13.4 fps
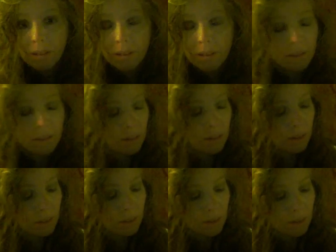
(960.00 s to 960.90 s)

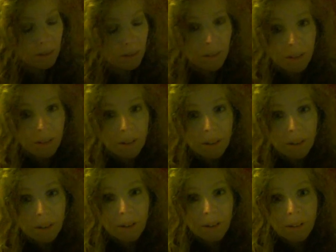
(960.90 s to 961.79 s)

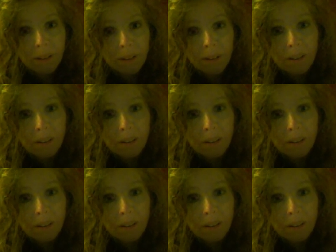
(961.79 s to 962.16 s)
Nobody speaks.